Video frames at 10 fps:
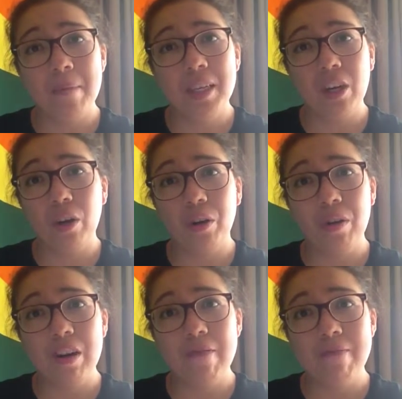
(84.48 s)

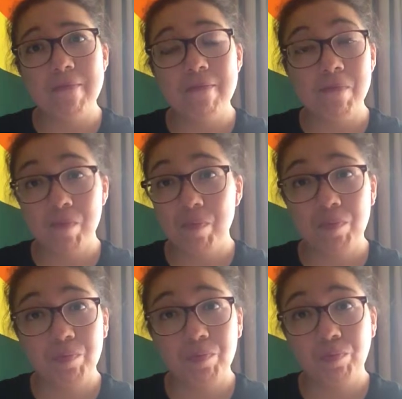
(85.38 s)
deodorant,
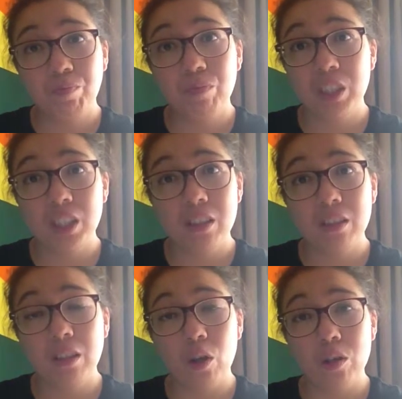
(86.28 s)
just
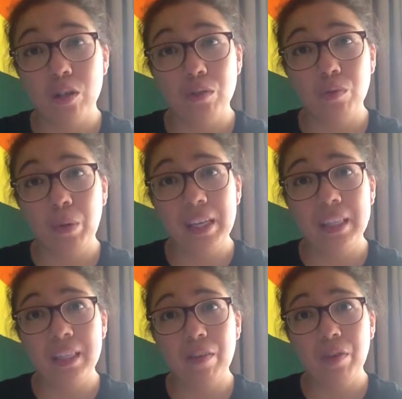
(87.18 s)
lots of weird
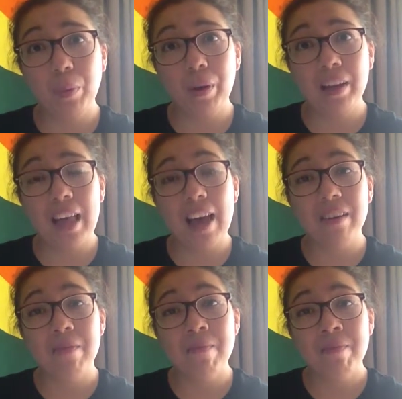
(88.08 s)
stuff you weren't
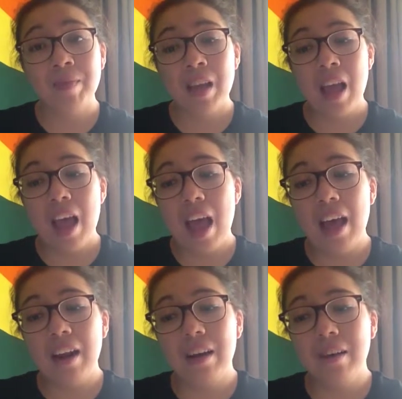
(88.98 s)
allowed.
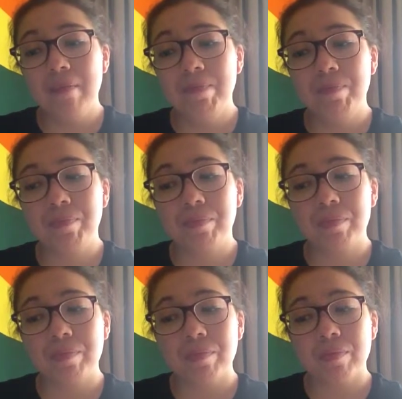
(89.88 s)
And
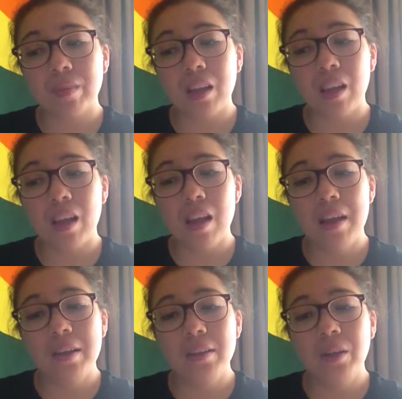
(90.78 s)

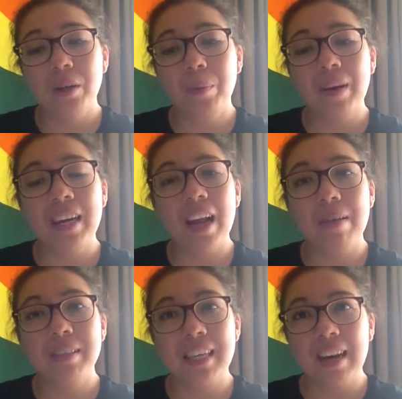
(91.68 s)
so one day I
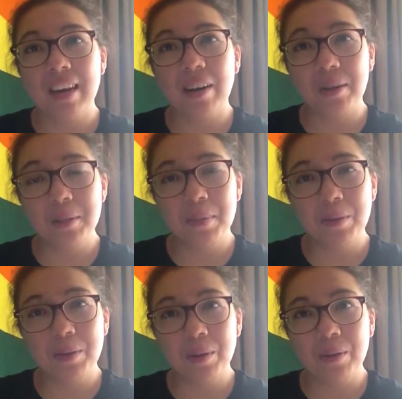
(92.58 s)
was down at
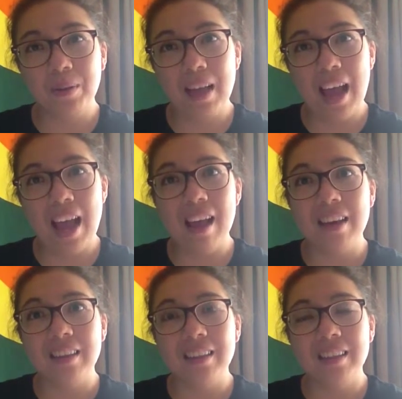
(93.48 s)
hospital school
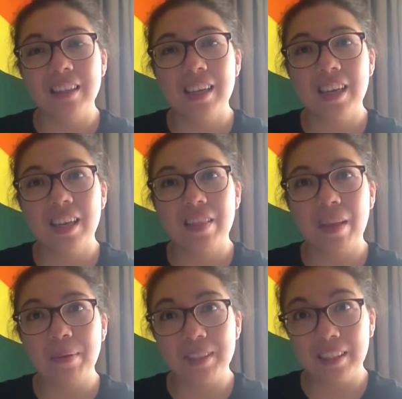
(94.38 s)
and
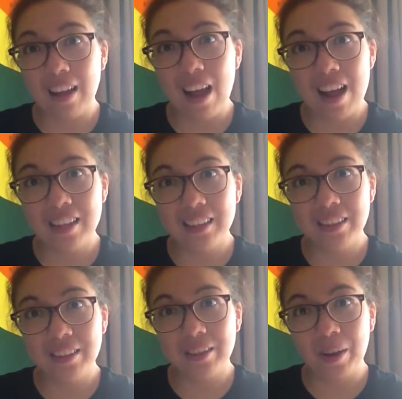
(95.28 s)
there was glass,
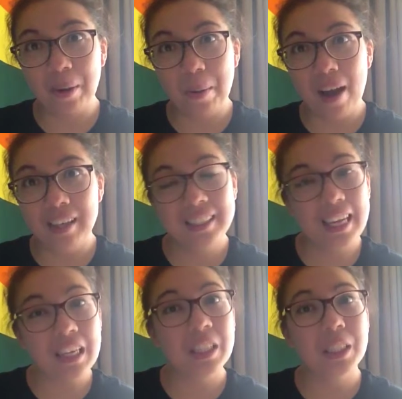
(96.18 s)
so I
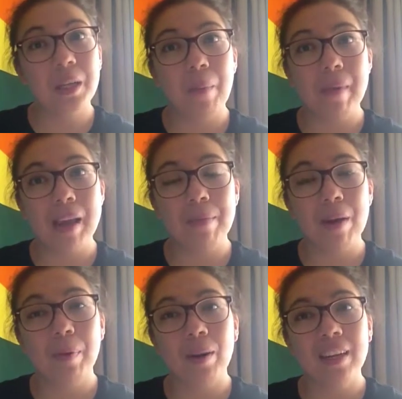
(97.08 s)
stashed some in
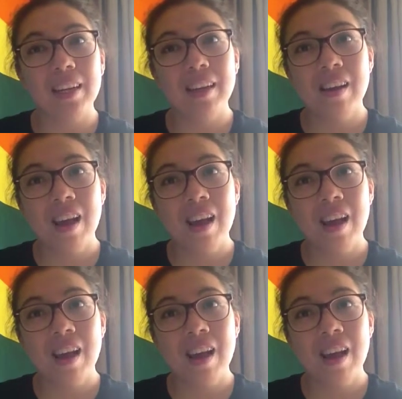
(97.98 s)
my pocket,